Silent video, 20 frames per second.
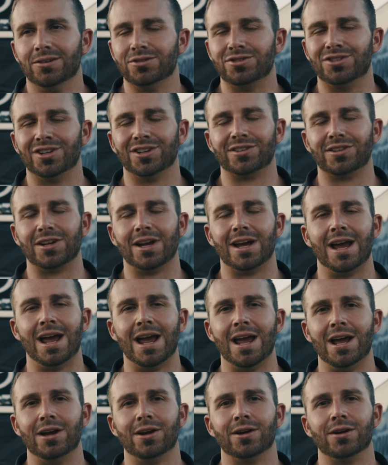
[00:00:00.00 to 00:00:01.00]
It's just a
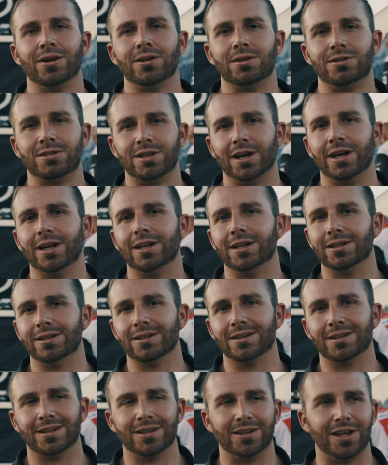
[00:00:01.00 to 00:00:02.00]
hair tight,
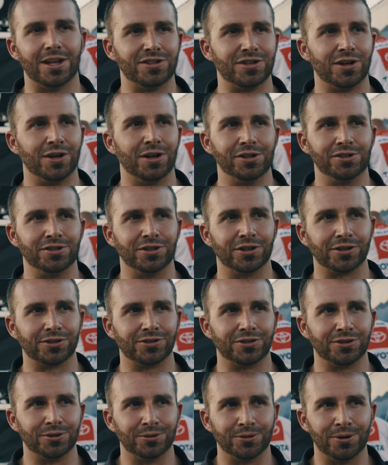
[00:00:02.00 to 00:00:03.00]
and that's all it took
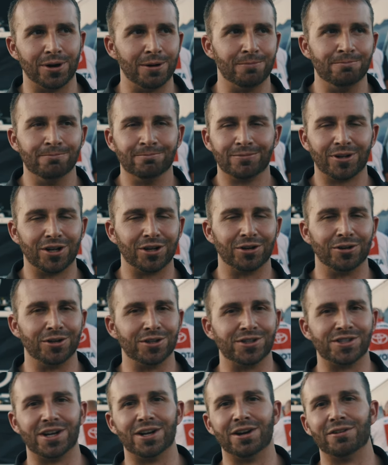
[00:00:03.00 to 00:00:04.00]
to get a
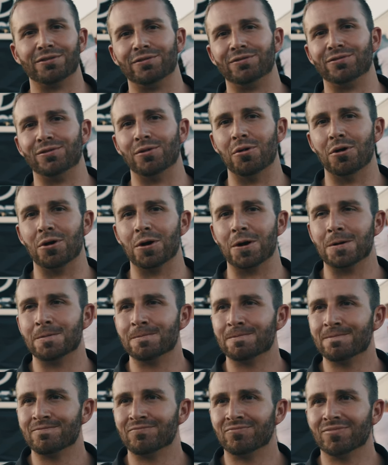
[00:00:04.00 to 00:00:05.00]
little tight off four.
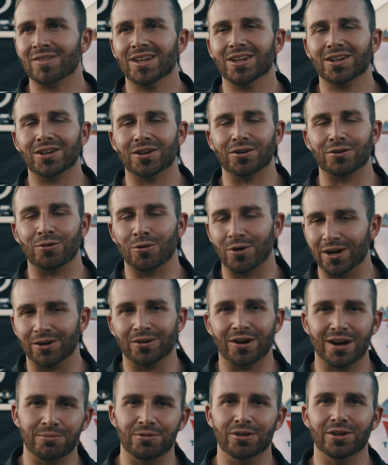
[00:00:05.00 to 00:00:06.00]
Couldn't quite
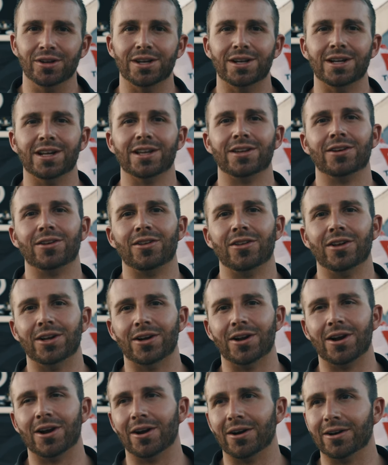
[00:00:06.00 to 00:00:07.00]
grab the lead and get in the
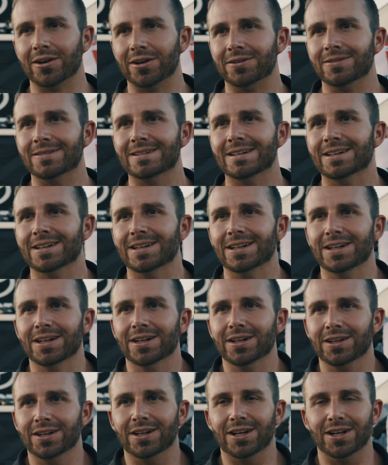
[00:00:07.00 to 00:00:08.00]
clean air,
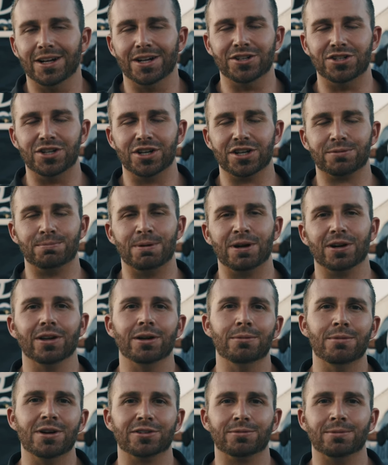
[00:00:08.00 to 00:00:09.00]
and just
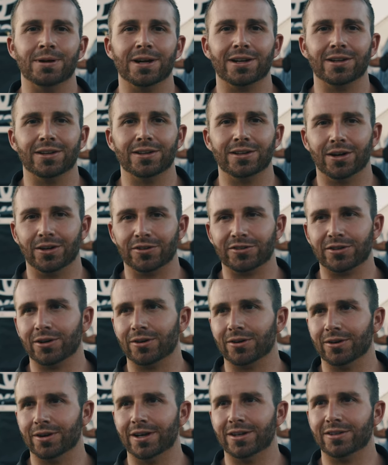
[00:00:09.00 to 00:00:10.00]
barely missed making the
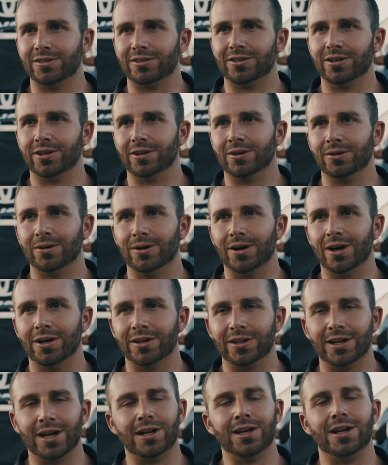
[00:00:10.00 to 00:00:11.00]
All-Star race. So
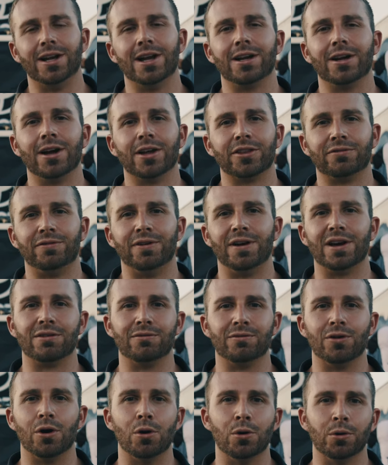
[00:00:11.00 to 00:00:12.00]
the 88 got the
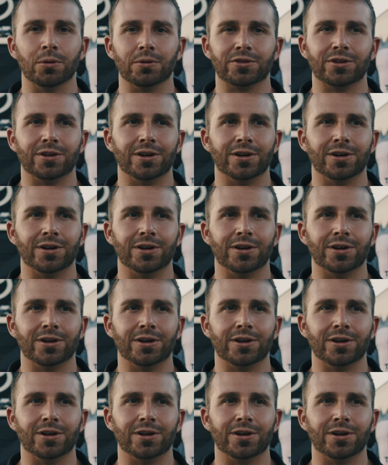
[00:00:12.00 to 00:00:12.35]
fan vote,